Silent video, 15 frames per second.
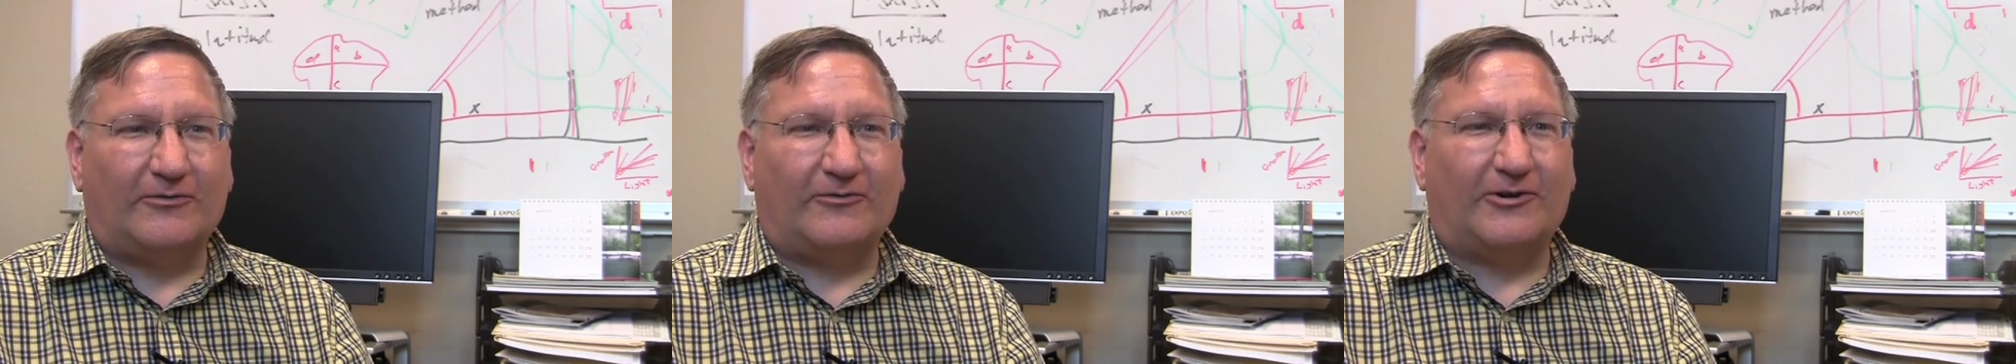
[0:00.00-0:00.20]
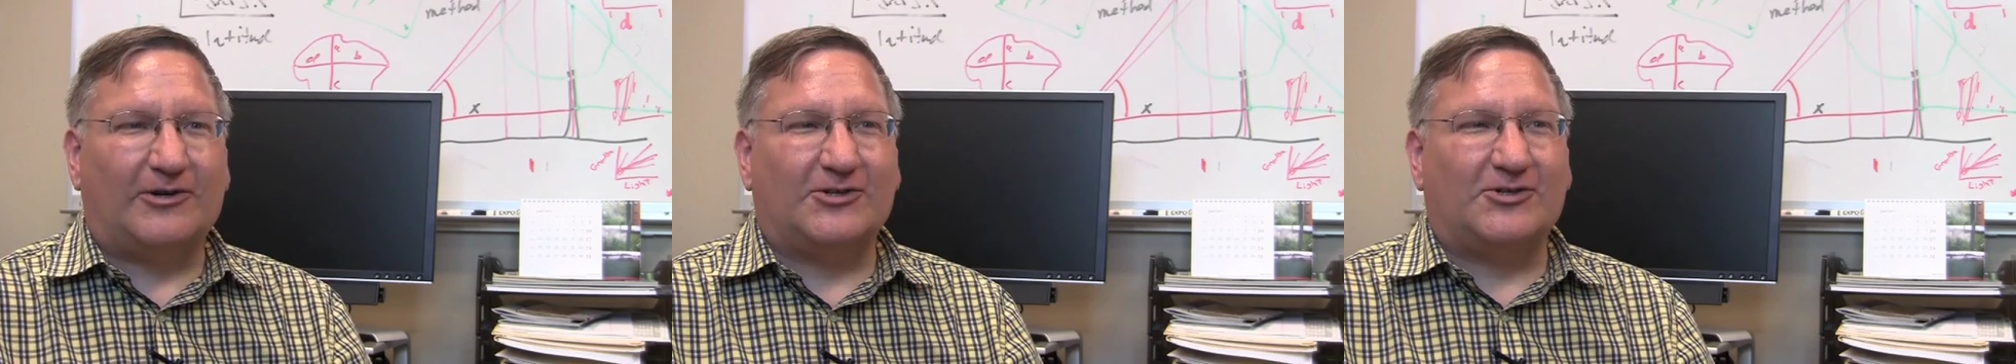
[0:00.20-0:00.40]

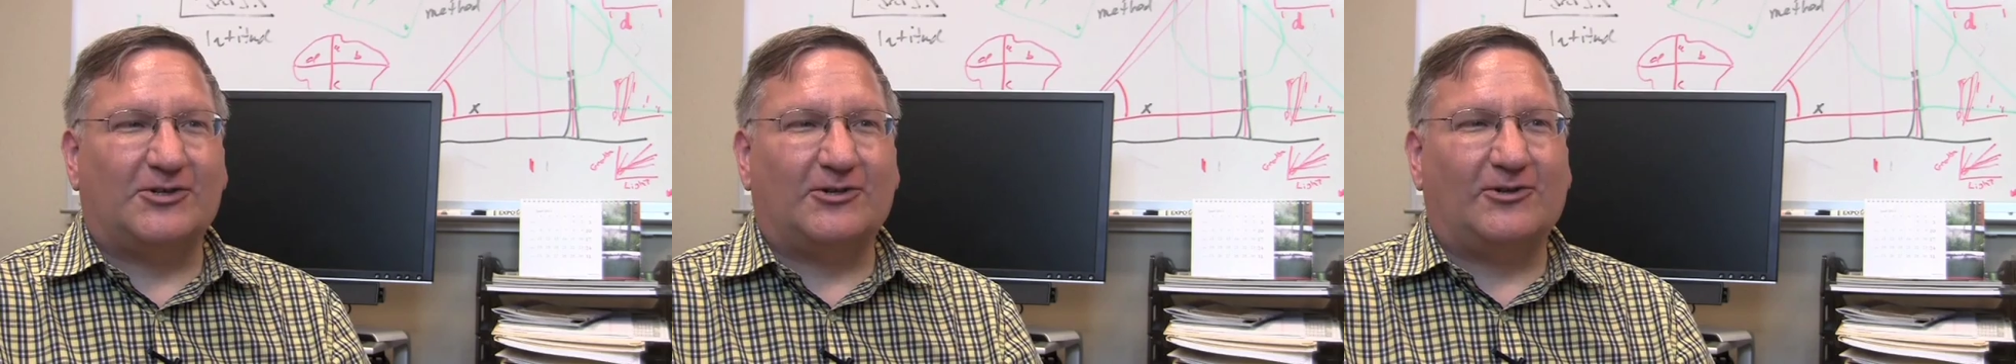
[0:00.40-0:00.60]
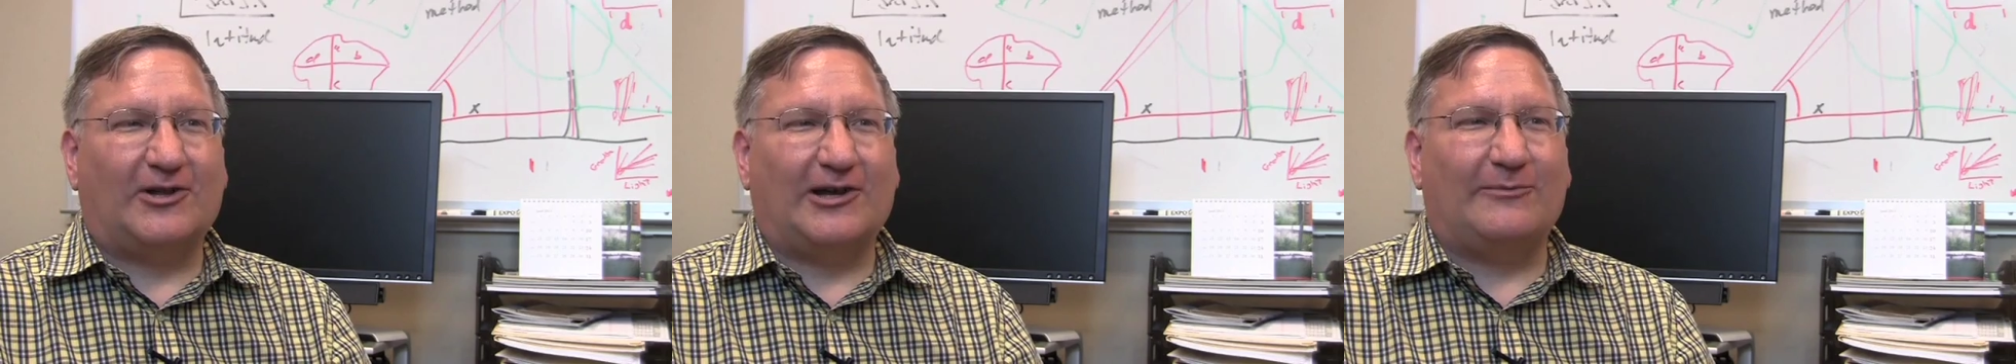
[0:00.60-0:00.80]
whereas
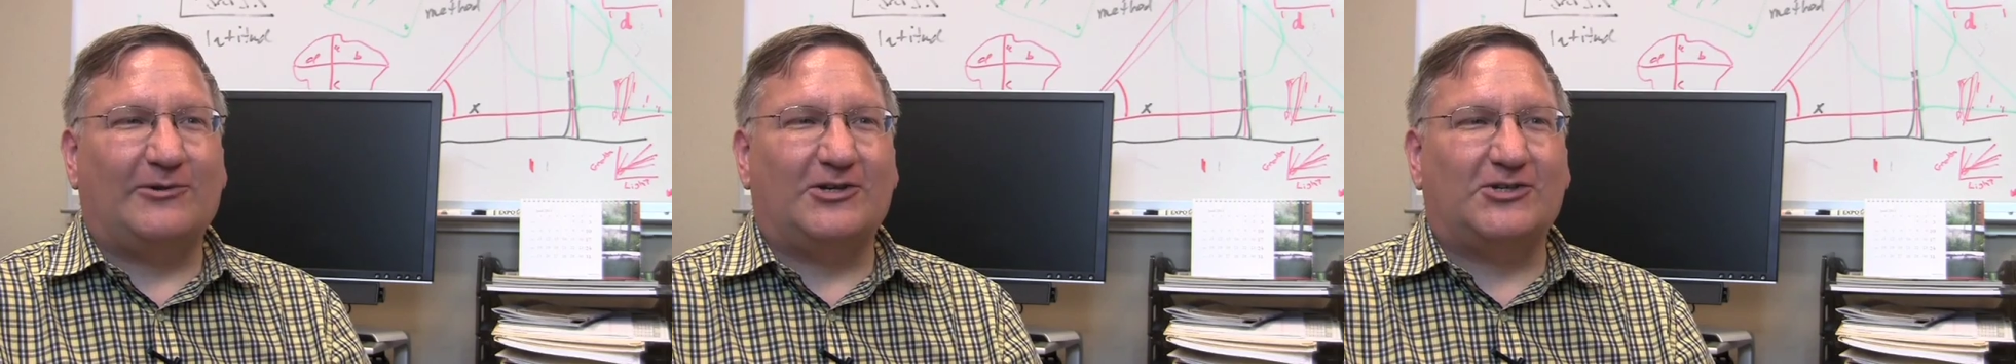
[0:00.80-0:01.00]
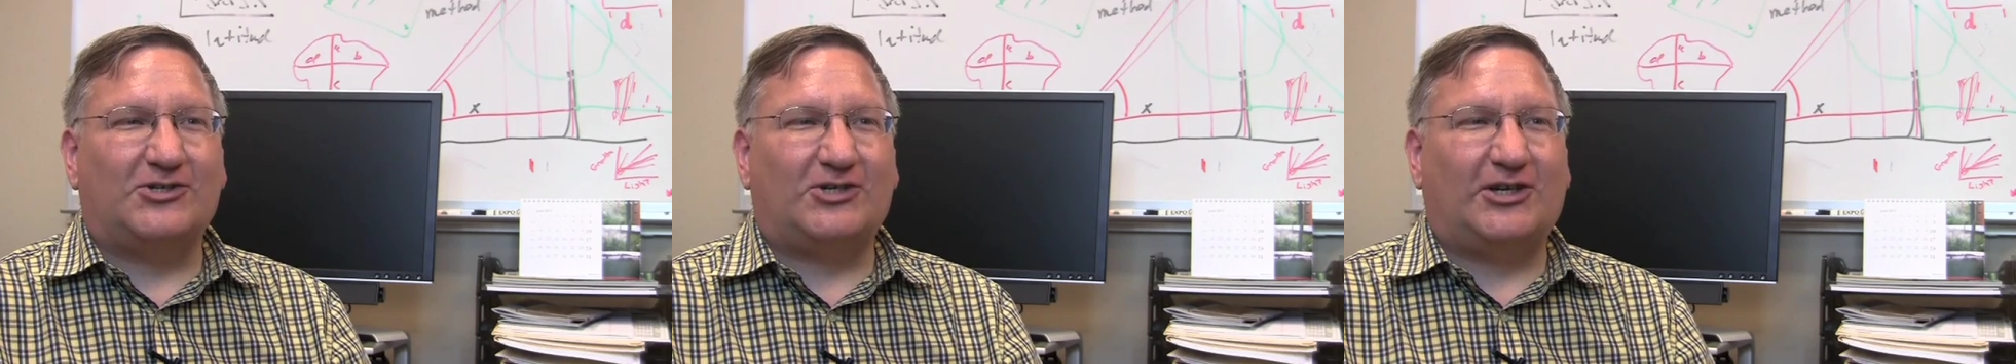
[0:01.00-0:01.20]
the
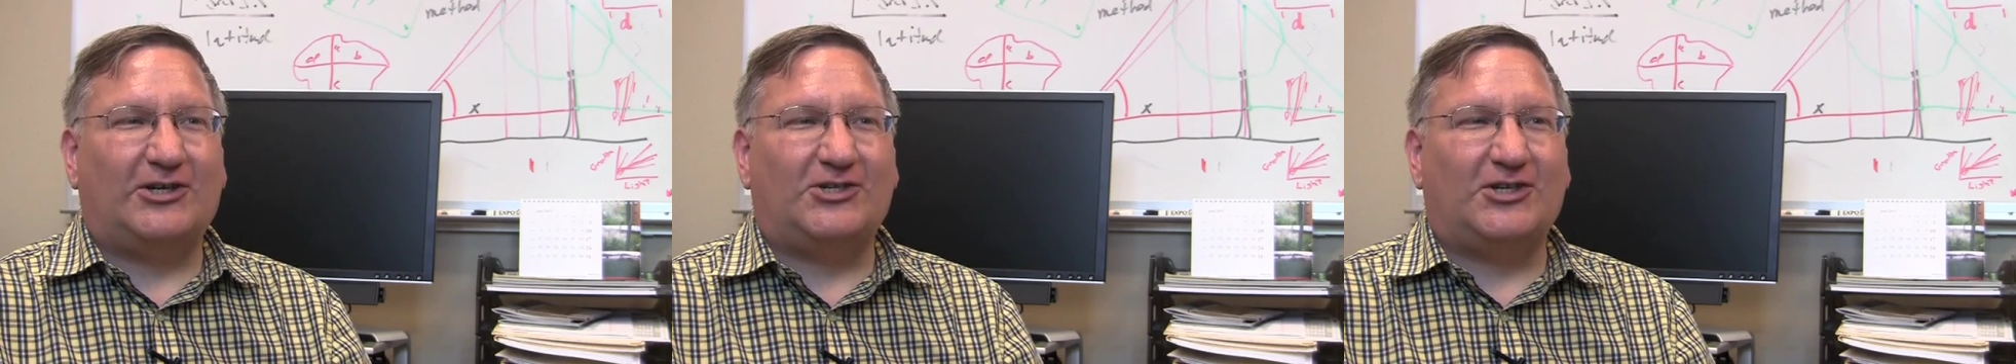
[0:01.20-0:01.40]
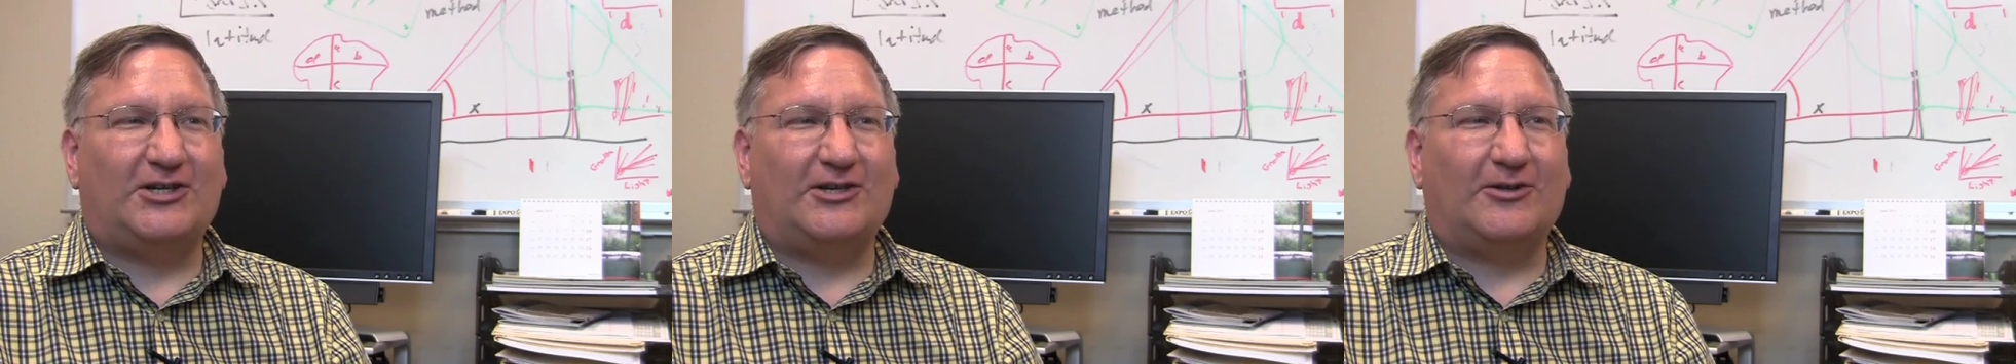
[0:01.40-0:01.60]
climate is changing